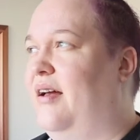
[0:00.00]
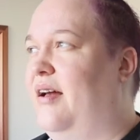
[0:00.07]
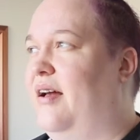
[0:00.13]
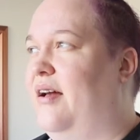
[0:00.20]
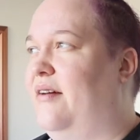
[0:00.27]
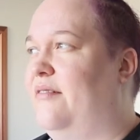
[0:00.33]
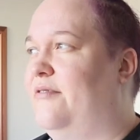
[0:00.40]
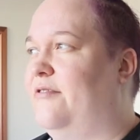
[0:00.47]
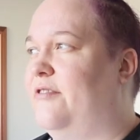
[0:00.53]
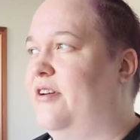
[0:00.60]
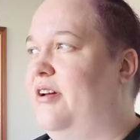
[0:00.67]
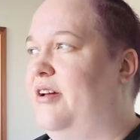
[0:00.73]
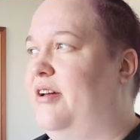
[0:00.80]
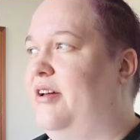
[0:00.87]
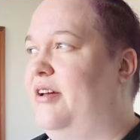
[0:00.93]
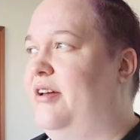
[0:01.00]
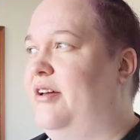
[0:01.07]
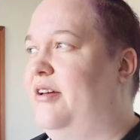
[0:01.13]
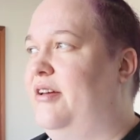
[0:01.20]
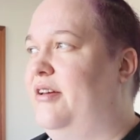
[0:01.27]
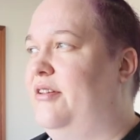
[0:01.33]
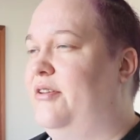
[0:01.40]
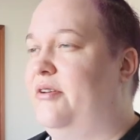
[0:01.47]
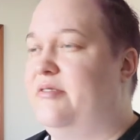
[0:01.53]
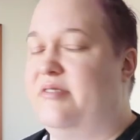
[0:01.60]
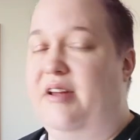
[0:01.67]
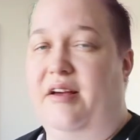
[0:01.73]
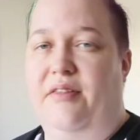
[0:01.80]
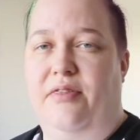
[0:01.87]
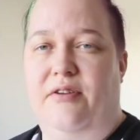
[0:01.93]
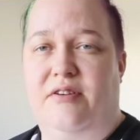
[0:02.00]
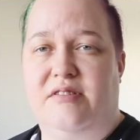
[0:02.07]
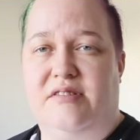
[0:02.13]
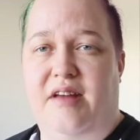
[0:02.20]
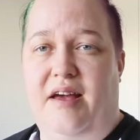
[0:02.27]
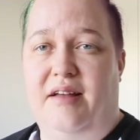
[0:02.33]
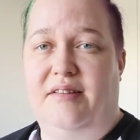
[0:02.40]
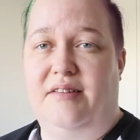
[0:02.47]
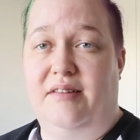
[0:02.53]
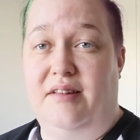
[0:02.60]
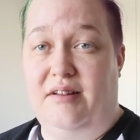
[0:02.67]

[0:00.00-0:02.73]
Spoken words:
every Tuesday and Thursday,